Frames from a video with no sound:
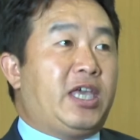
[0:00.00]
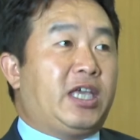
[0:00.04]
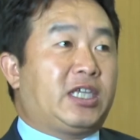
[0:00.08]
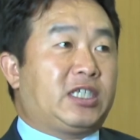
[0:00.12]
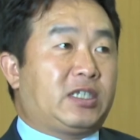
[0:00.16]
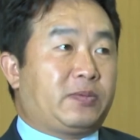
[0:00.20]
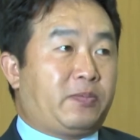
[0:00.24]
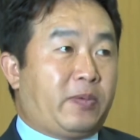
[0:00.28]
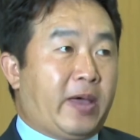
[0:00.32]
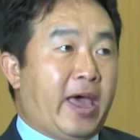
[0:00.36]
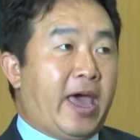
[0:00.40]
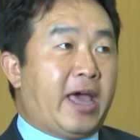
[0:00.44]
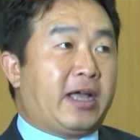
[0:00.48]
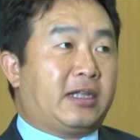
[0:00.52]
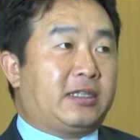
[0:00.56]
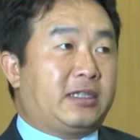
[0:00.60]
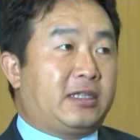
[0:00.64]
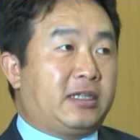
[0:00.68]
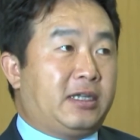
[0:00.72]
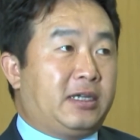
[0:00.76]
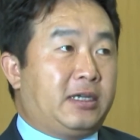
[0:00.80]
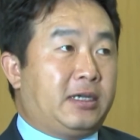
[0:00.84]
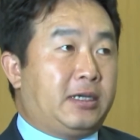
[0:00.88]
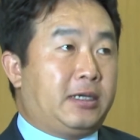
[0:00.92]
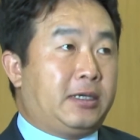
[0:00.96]
expect
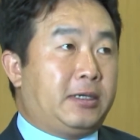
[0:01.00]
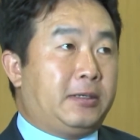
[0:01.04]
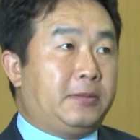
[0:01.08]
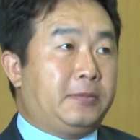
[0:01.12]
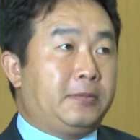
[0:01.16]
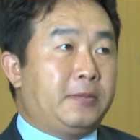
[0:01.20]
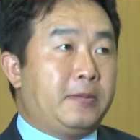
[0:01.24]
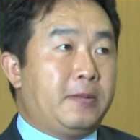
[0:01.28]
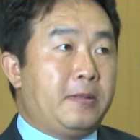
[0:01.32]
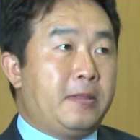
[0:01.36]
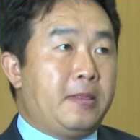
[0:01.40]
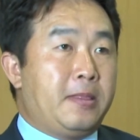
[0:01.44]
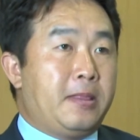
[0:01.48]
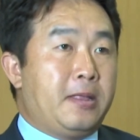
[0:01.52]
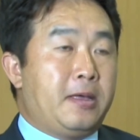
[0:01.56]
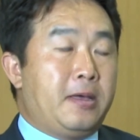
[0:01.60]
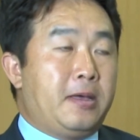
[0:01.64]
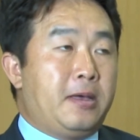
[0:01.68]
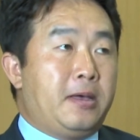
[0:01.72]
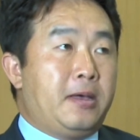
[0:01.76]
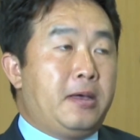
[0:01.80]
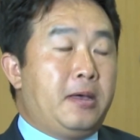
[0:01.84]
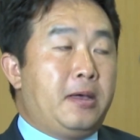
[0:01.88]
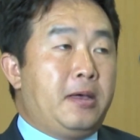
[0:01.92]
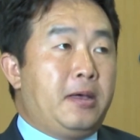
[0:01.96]
the
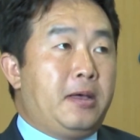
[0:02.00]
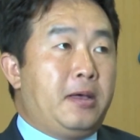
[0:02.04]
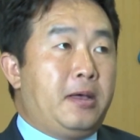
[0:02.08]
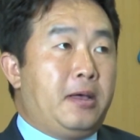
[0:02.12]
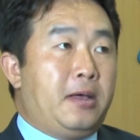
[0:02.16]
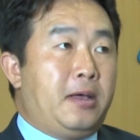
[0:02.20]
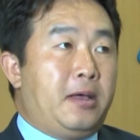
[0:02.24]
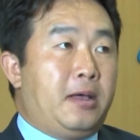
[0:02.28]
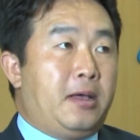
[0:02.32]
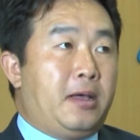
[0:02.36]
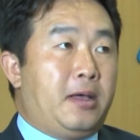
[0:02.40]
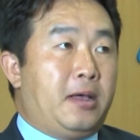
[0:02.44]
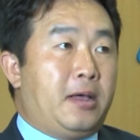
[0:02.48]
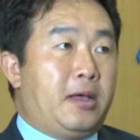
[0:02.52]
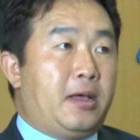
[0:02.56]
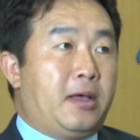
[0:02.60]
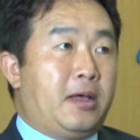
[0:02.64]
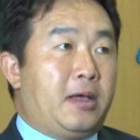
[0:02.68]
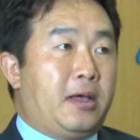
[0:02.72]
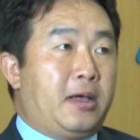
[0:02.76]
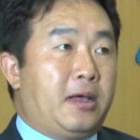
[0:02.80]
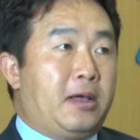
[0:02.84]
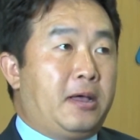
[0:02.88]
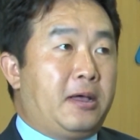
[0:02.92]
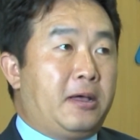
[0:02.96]

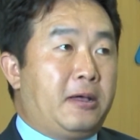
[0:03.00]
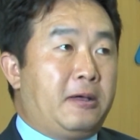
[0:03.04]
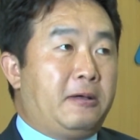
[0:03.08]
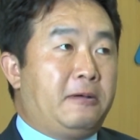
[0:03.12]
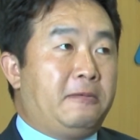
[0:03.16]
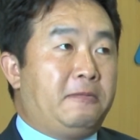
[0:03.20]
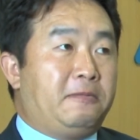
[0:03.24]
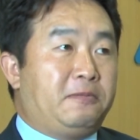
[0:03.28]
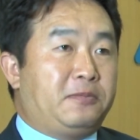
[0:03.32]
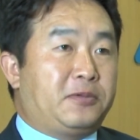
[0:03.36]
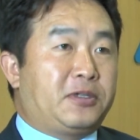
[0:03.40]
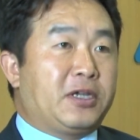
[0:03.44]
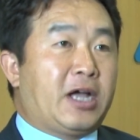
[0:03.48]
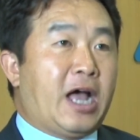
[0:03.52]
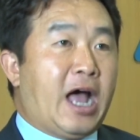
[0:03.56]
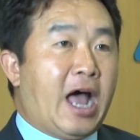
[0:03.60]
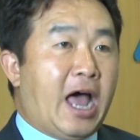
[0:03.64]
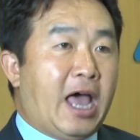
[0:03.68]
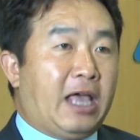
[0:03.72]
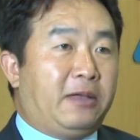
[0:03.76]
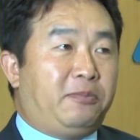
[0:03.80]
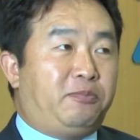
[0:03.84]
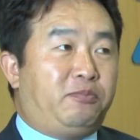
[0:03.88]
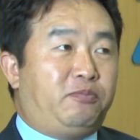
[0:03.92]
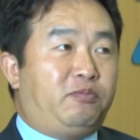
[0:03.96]

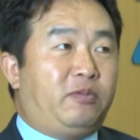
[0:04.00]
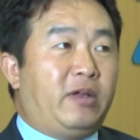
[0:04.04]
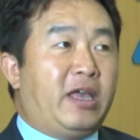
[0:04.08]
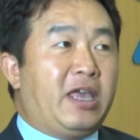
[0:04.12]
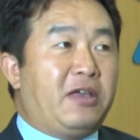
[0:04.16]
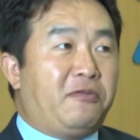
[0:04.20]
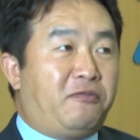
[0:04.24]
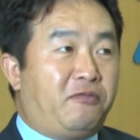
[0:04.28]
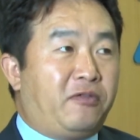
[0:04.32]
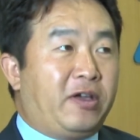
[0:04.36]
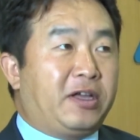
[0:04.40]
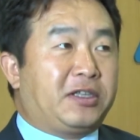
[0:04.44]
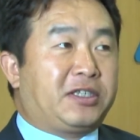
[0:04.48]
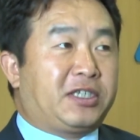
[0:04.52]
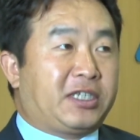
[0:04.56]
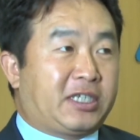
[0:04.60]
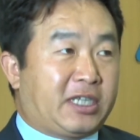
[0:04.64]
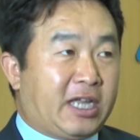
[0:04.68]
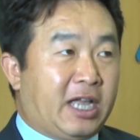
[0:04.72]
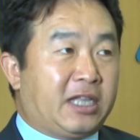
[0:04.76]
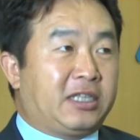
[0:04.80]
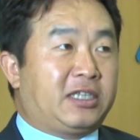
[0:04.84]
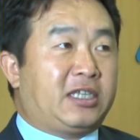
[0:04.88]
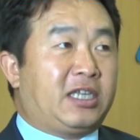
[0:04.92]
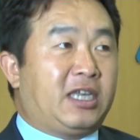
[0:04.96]
hype if we
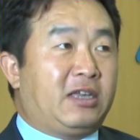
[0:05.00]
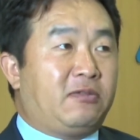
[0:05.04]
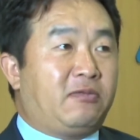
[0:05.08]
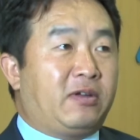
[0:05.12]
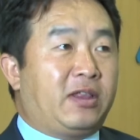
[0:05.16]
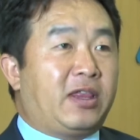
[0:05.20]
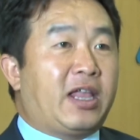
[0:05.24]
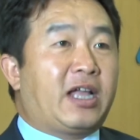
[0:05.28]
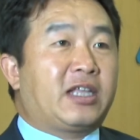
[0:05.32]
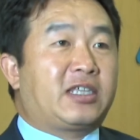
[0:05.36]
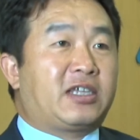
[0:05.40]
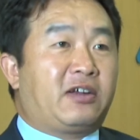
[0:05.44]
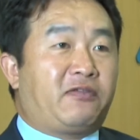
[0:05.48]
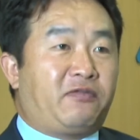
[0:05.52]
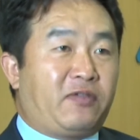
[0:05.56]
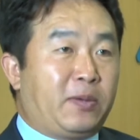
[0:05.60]
can achieve another